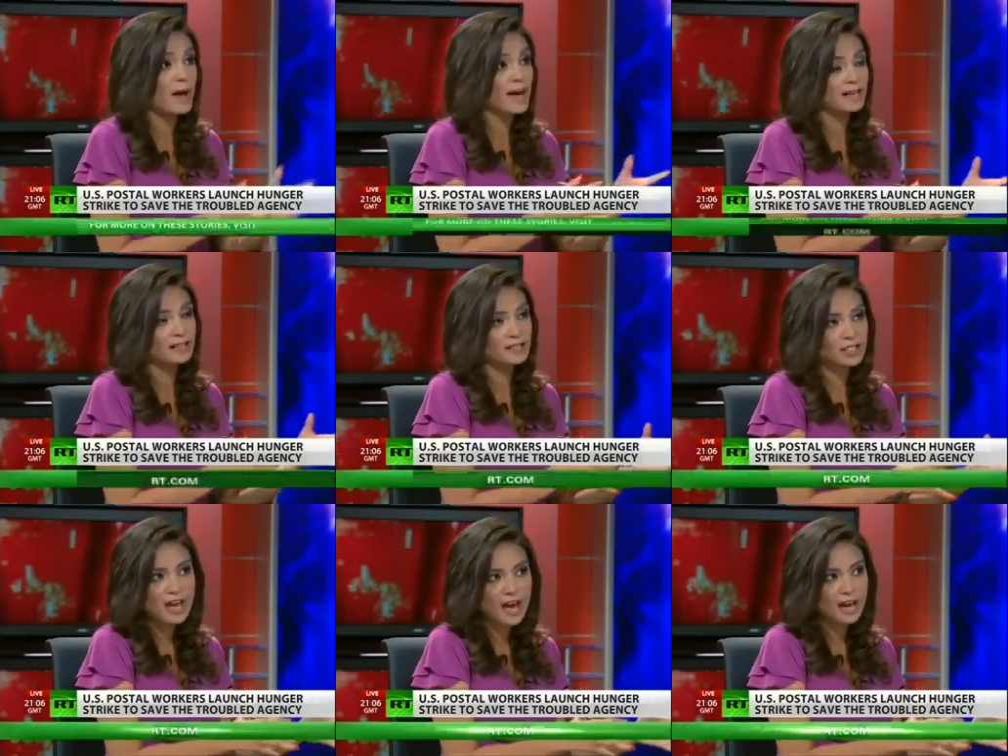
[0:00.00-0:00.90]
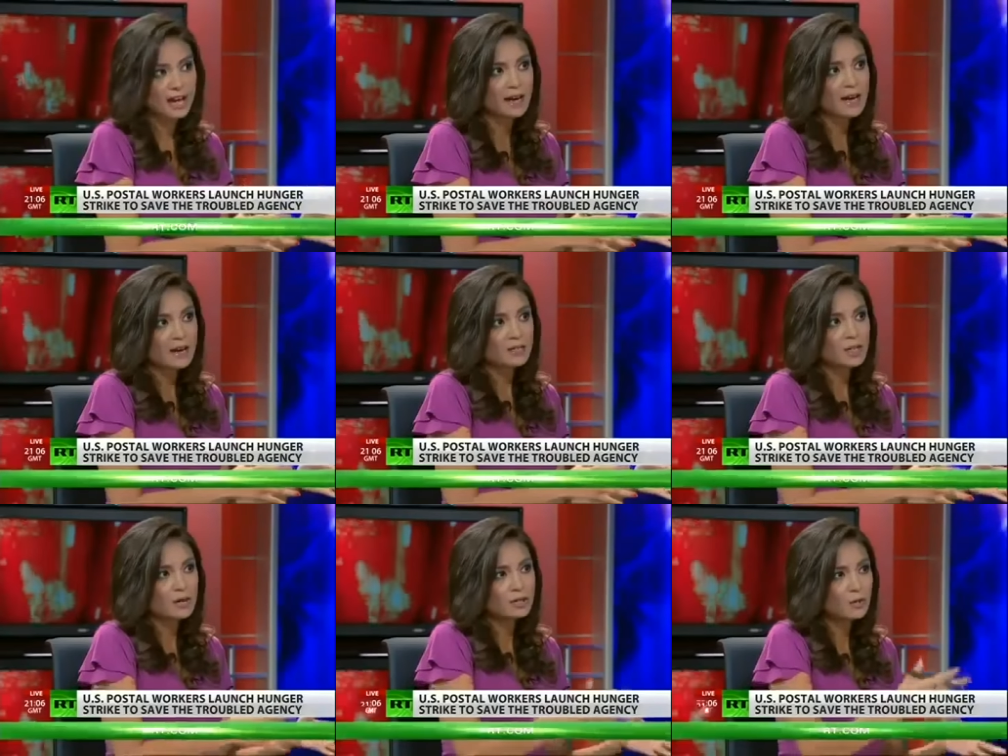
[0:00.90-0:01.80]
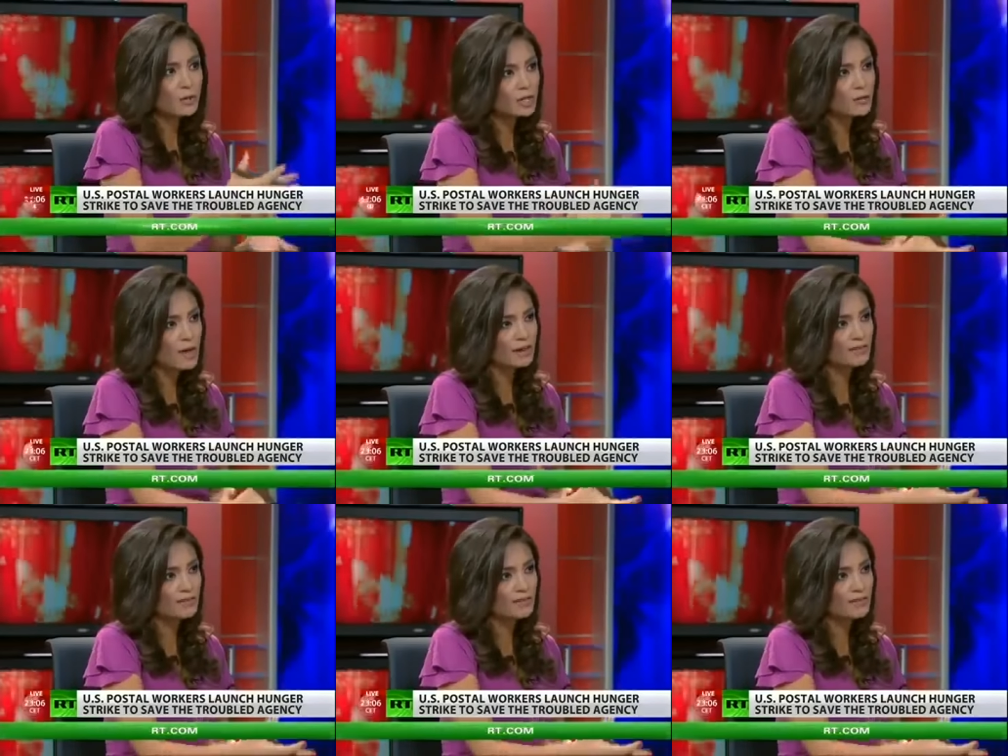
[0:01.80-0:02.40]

back in the day. Hmm. So, so what do you